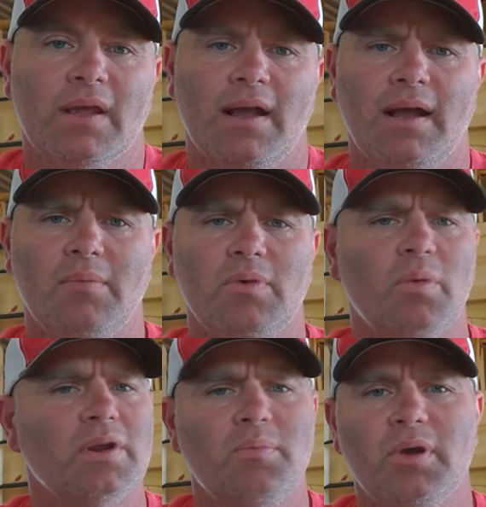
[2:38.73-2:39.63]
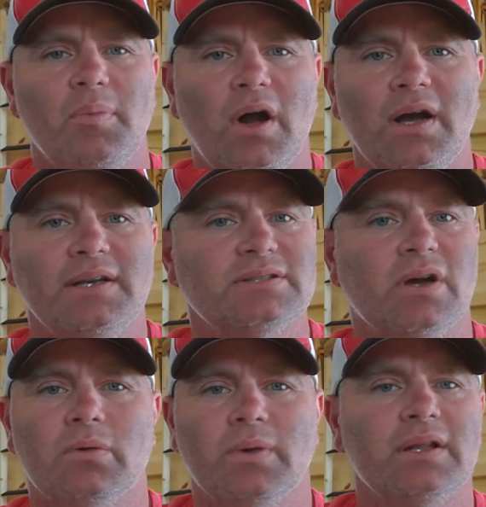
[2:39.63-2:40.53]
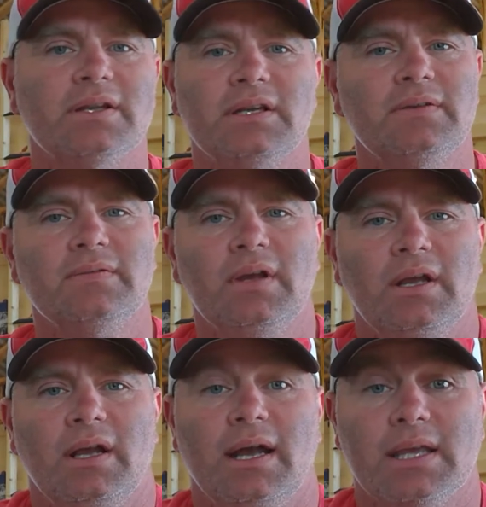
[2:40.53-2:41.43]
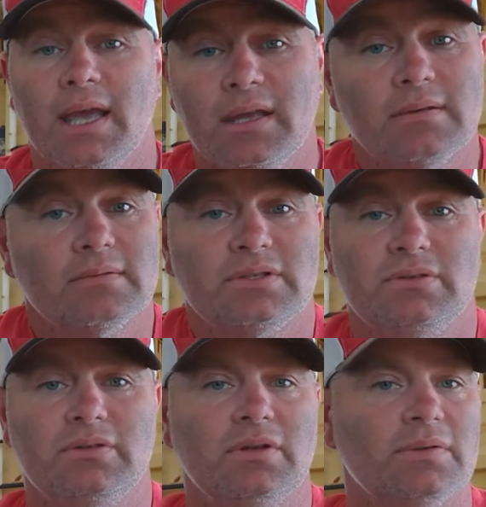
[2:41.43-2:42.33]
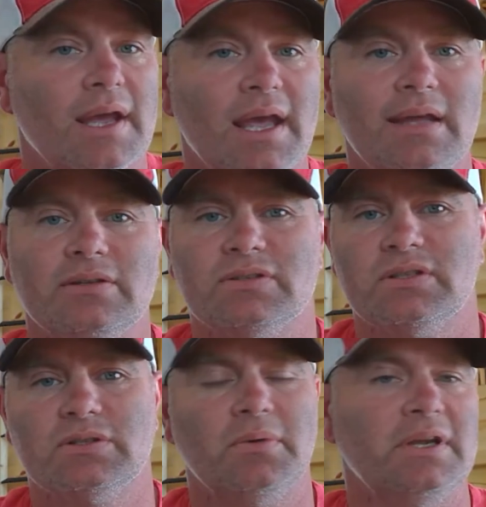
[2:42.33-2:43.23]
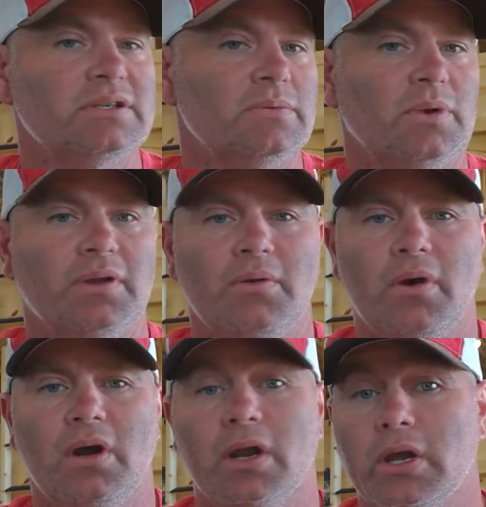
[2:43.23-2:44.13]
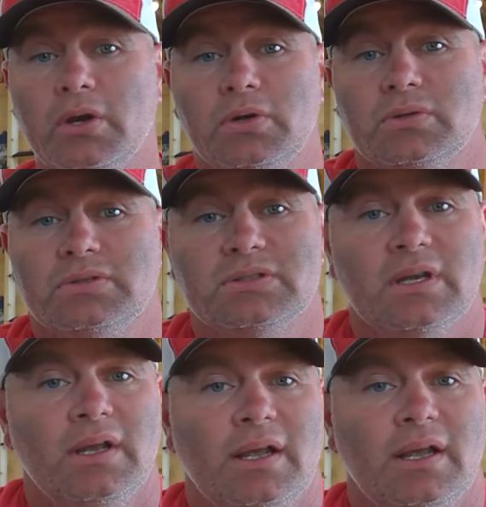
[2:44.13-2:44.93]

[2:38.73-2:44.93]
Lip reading: But where you put pond is all relative, again, to your land, your situation, where you are, codes.